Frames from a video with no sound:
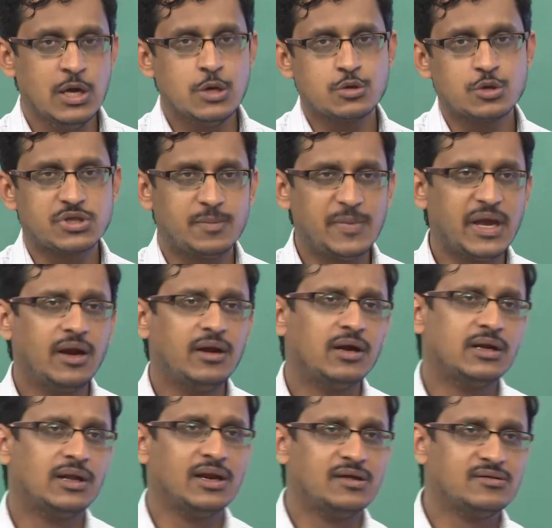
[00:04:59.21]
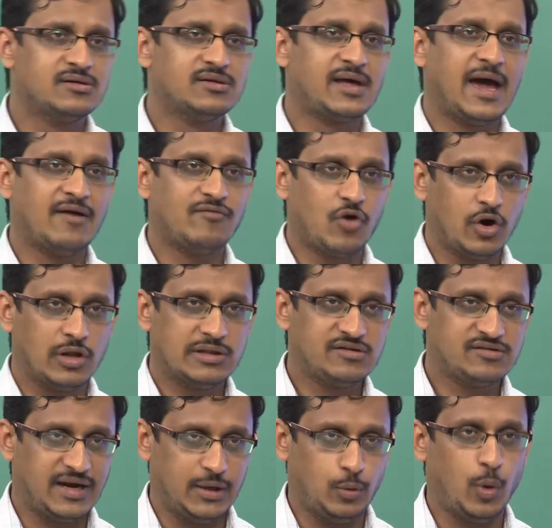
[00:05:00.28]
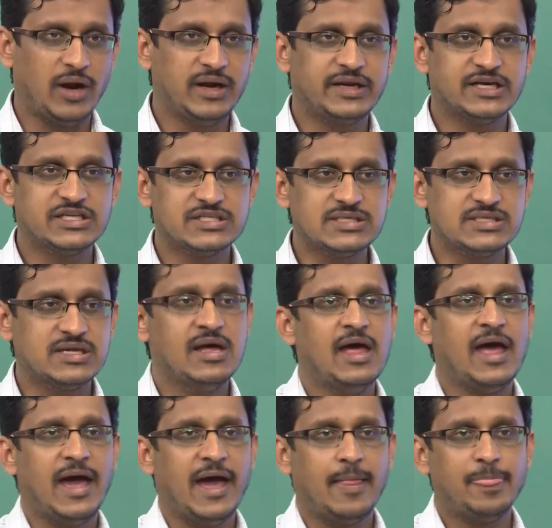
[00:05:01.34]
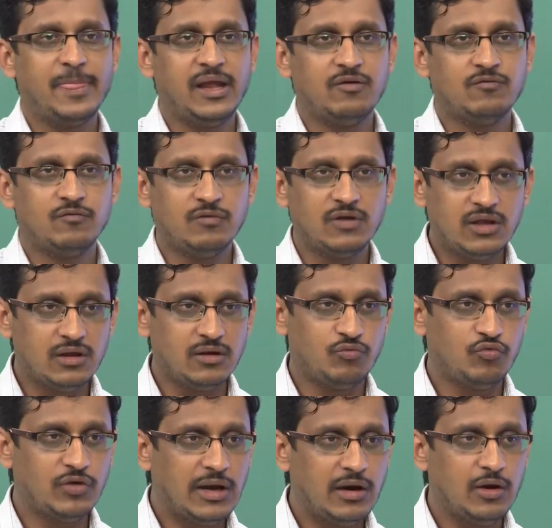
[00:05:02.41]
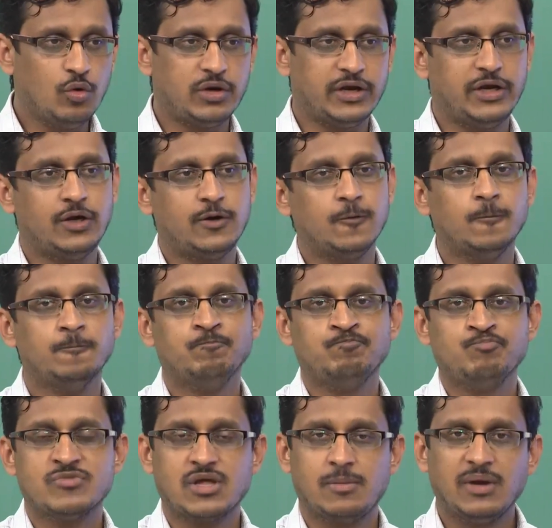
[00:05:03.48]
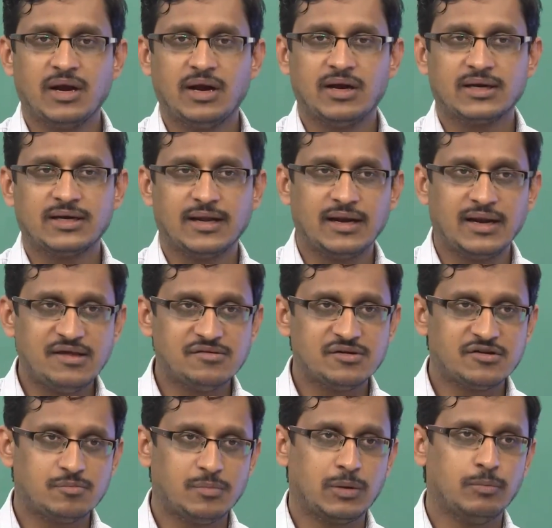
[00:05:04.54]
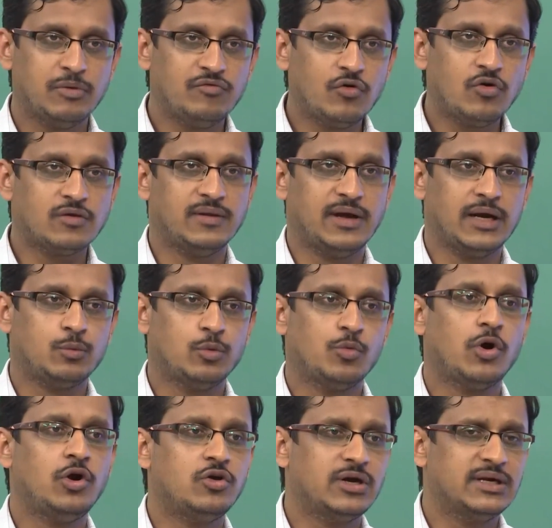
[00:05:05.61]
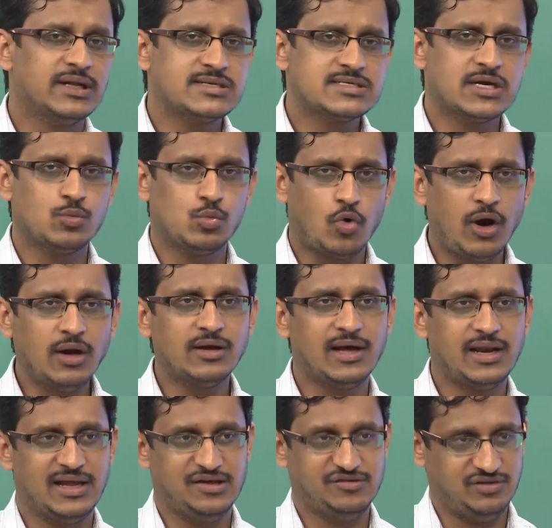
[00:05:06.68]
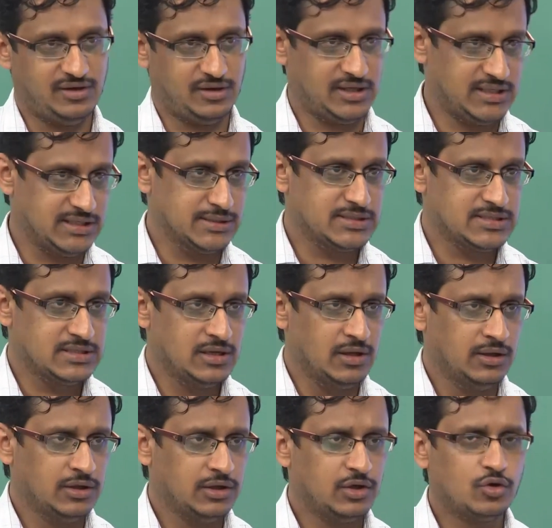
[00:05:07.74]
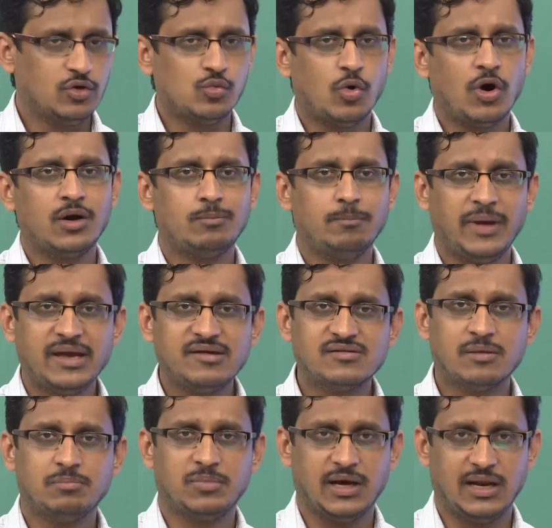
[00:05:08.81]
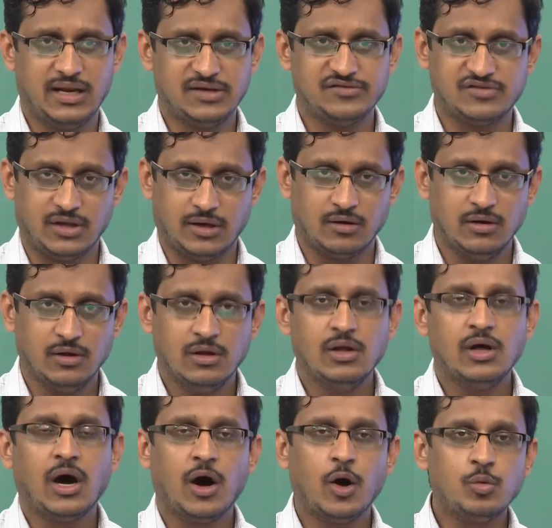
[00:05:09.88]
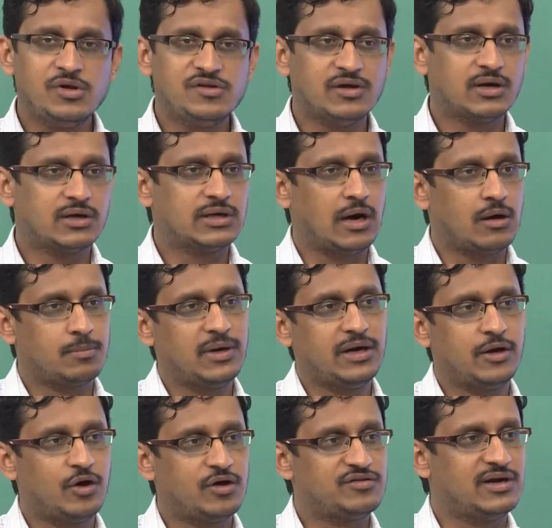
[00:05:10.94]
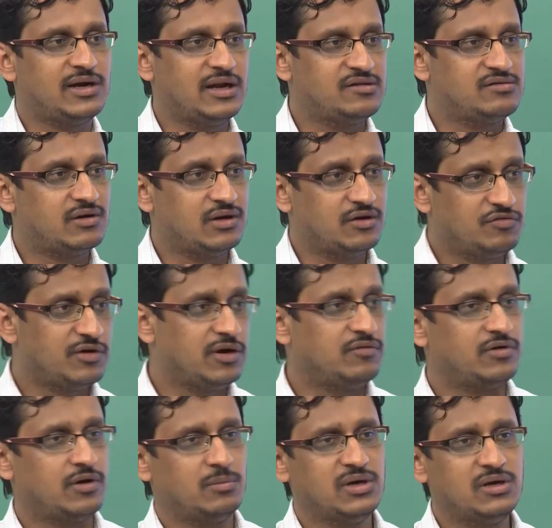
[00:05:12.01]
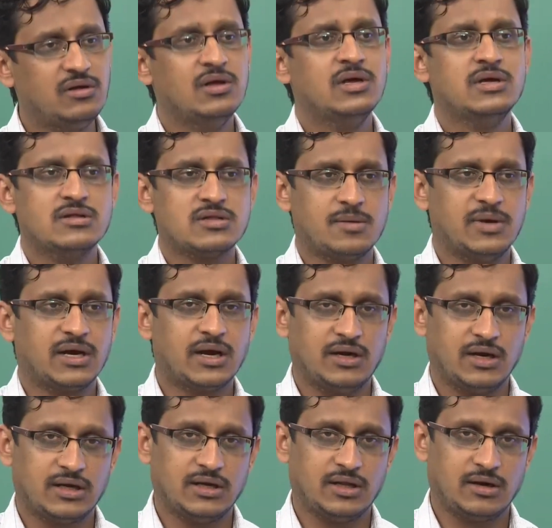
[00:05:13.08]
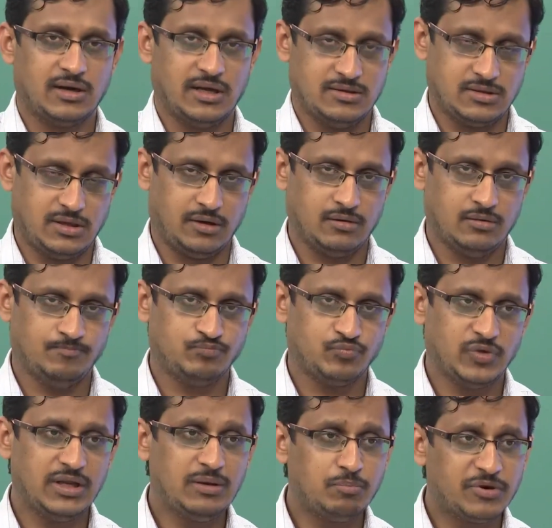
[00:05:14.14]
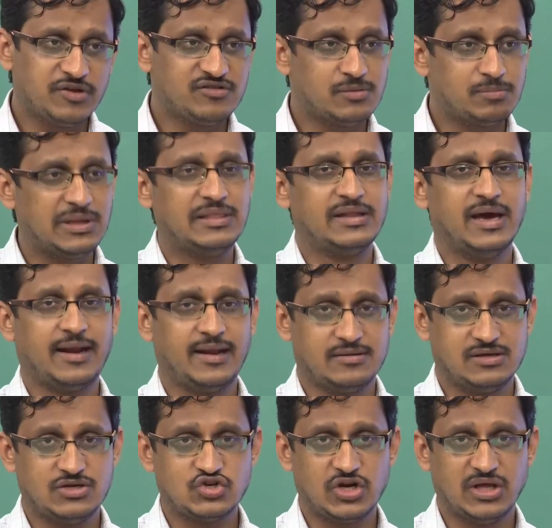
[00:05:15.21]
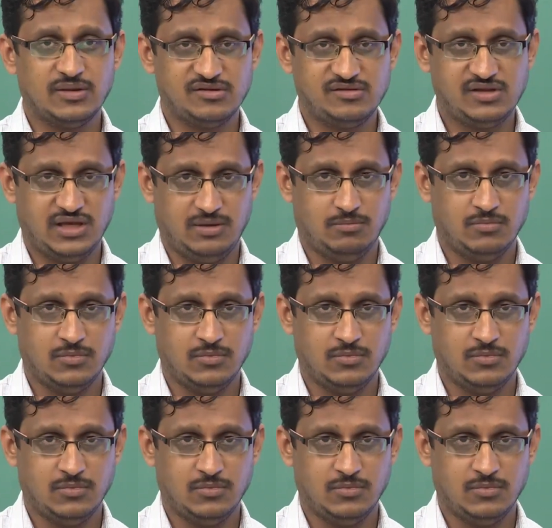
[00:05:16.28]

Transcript: So, semiconductor lasers have all these advantages, and then we will look into semiconductor lasers, but before that we want to understand what a laser is, what makes up a laser. How is a carbon dioxide laser different from a semiconductor laser? In principle they are essentially the same.